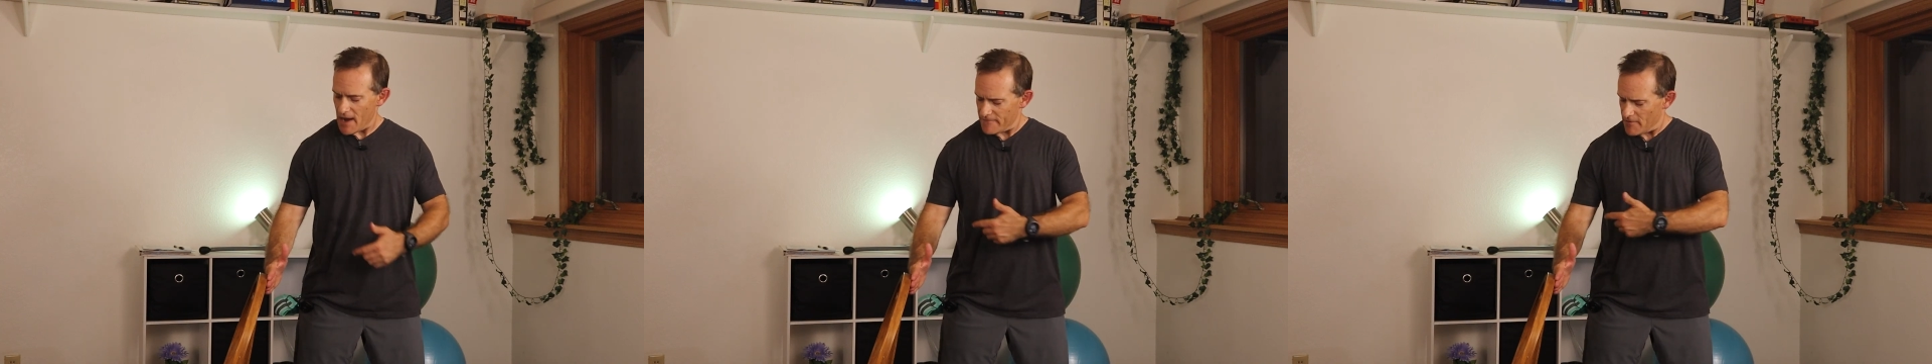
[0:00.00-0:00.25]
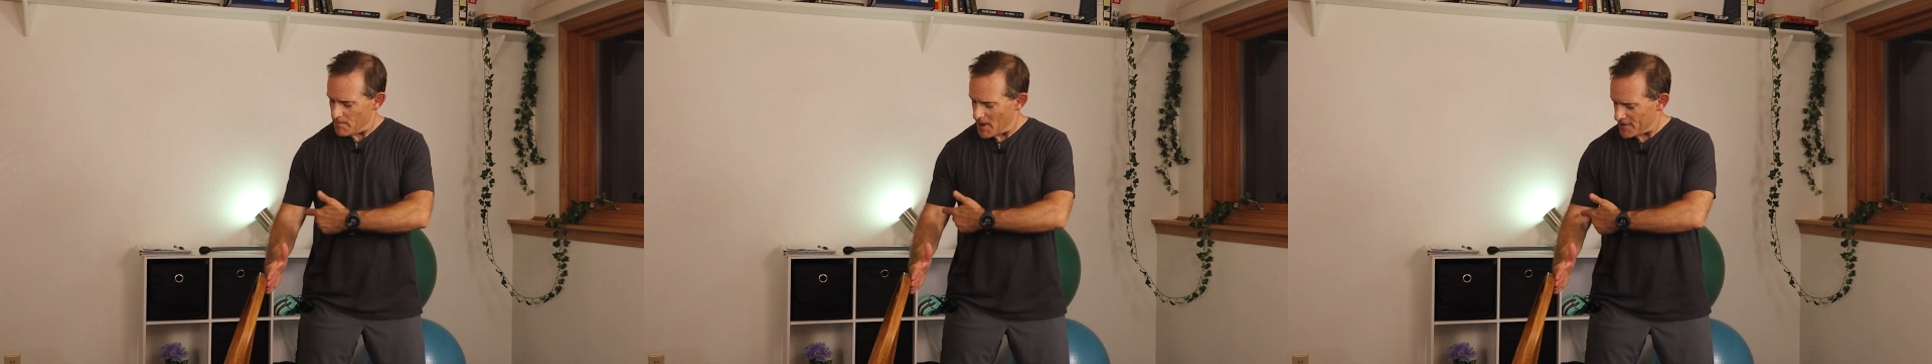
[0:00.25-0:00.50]
I
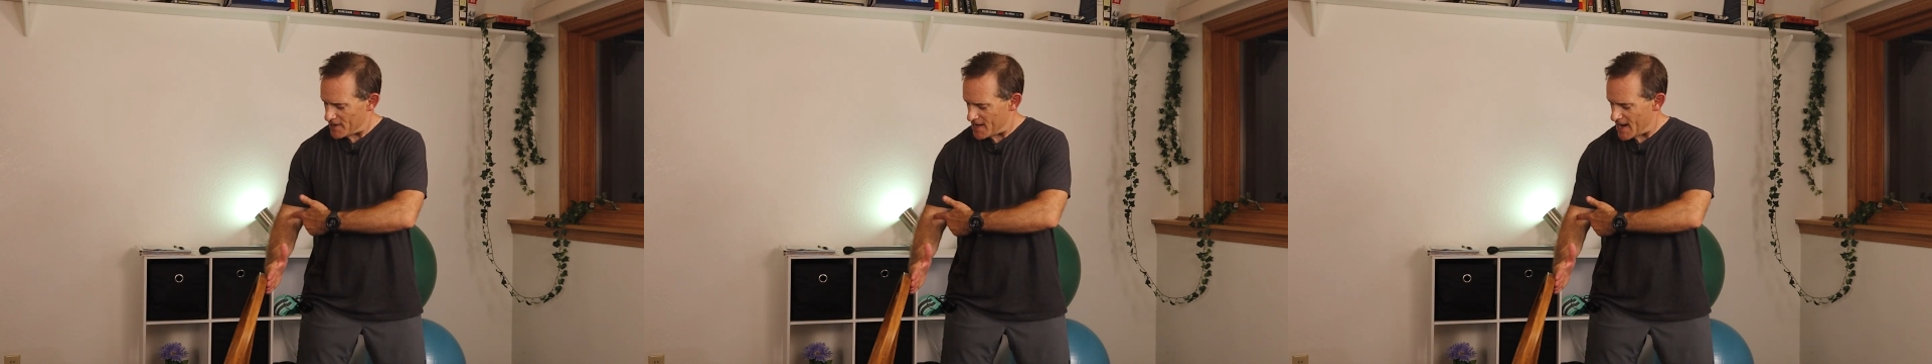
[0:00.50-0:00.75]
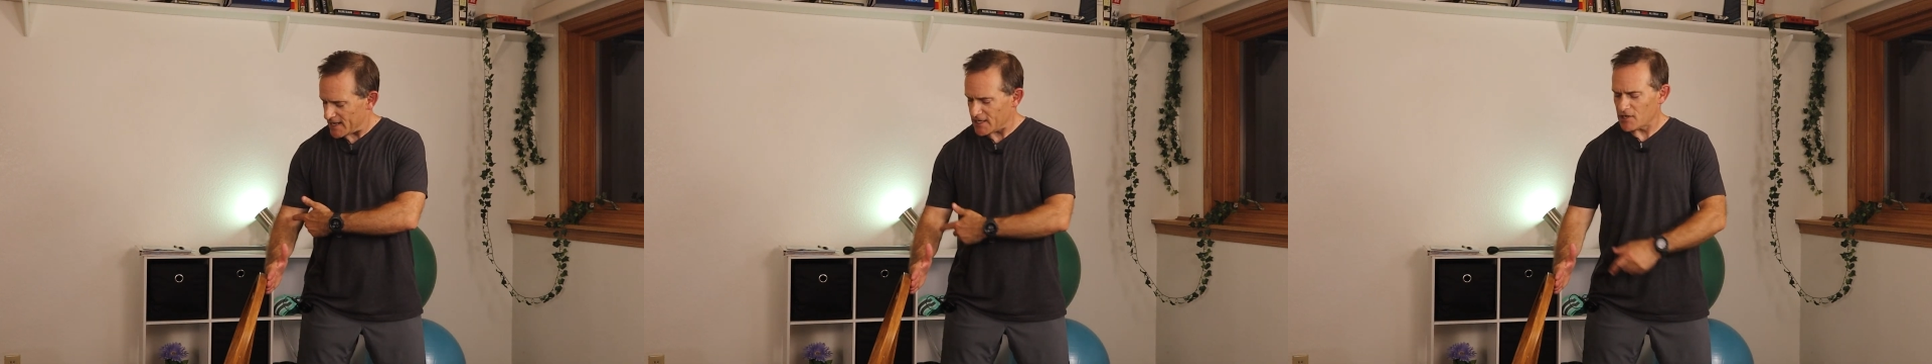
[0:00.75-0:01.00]
have about a
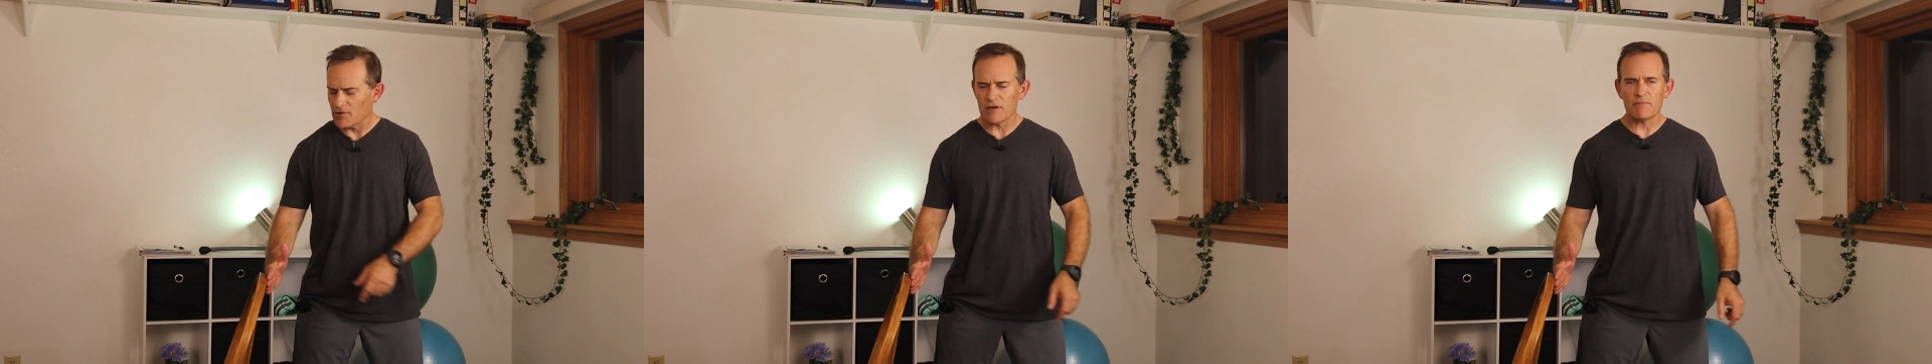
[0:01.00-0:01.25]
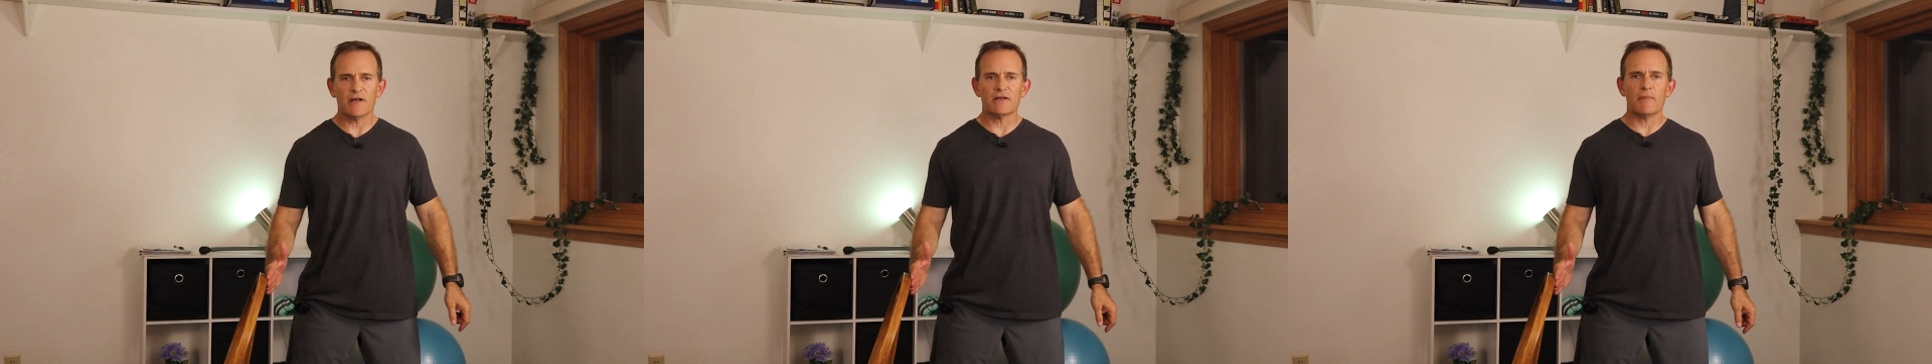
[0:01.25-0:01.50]

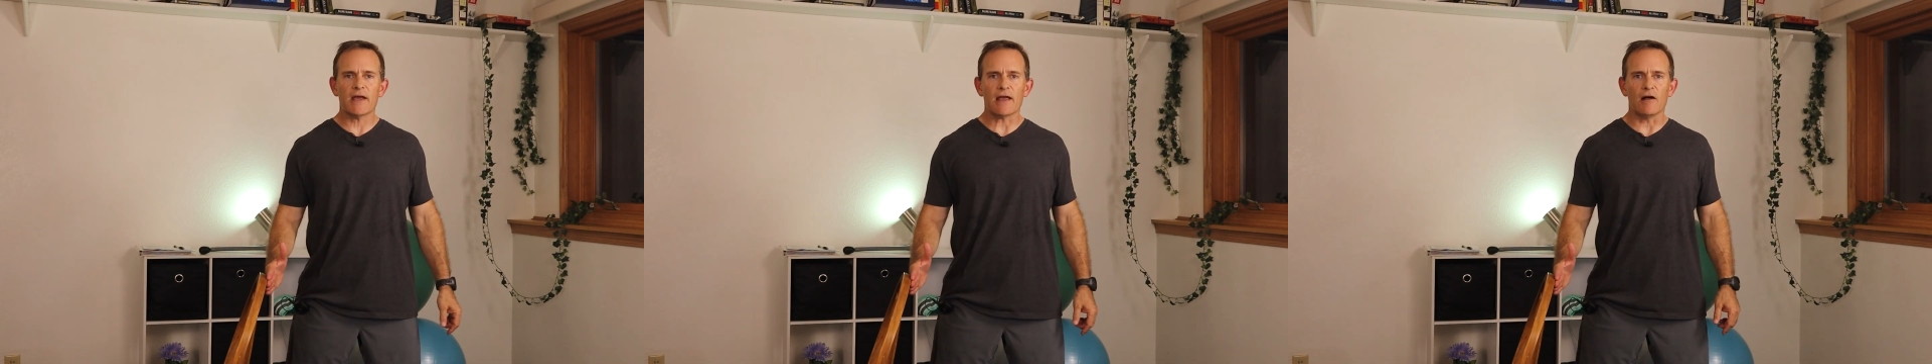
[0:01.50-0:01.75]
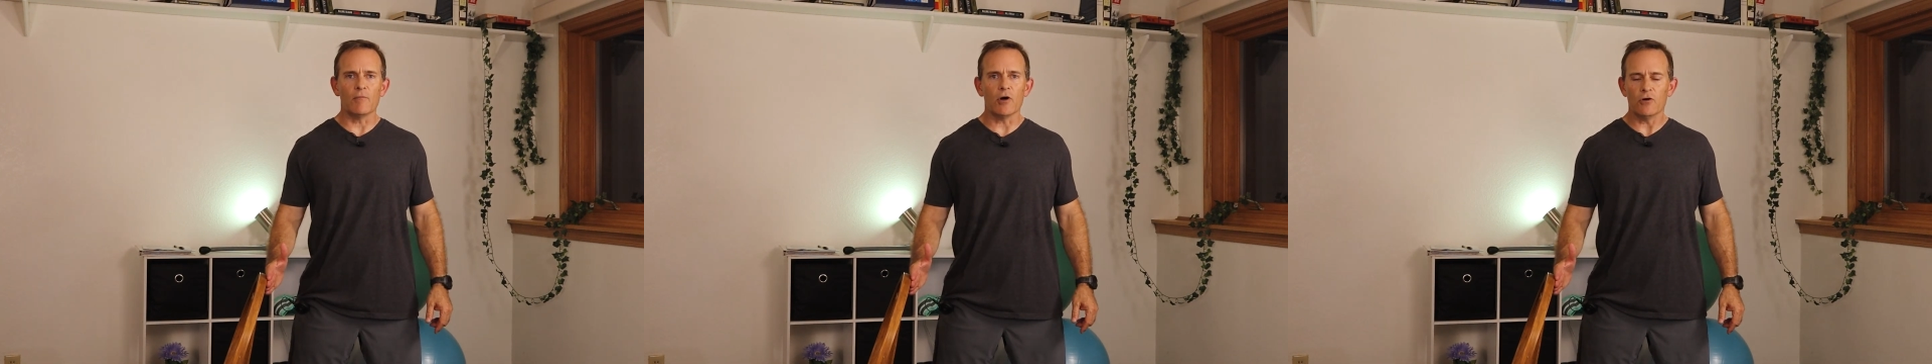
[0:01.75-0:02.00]
90-degree bend at my
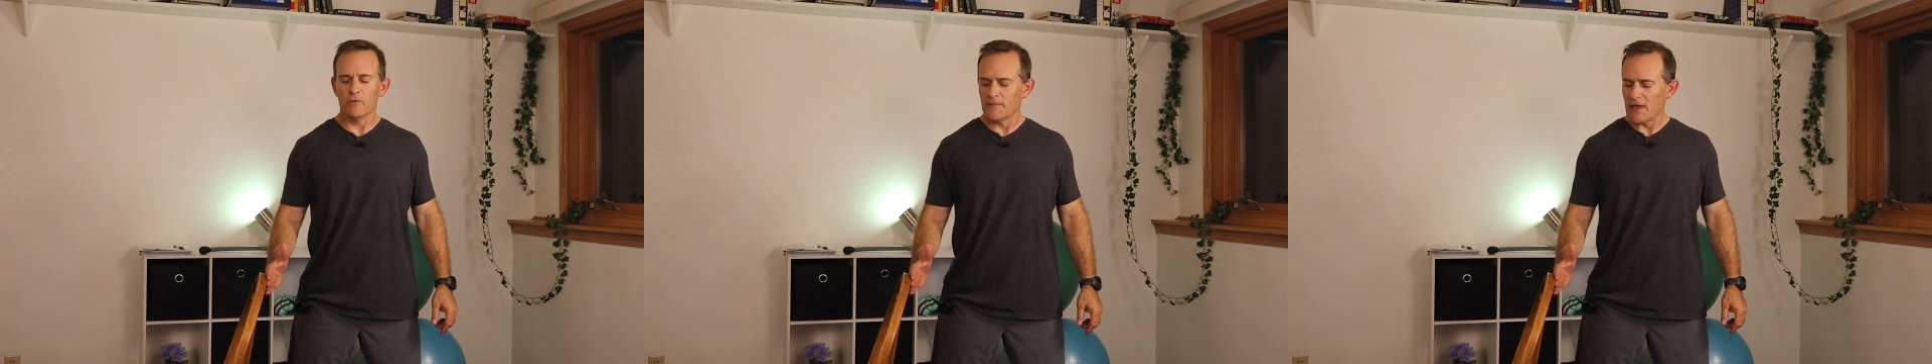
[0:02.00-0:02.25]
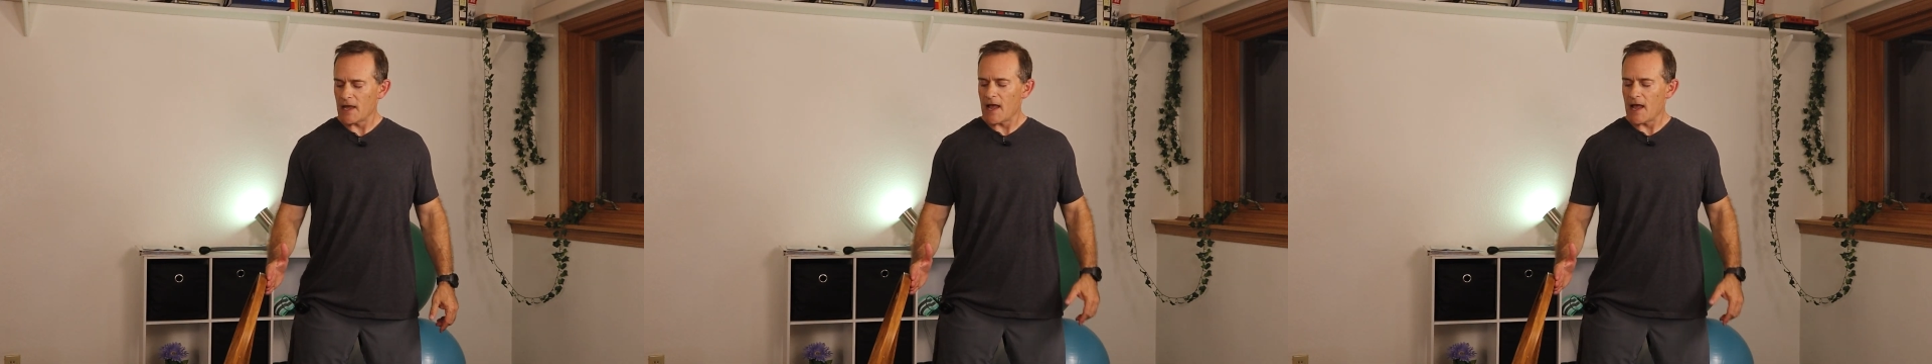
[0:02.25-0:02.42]
elbow.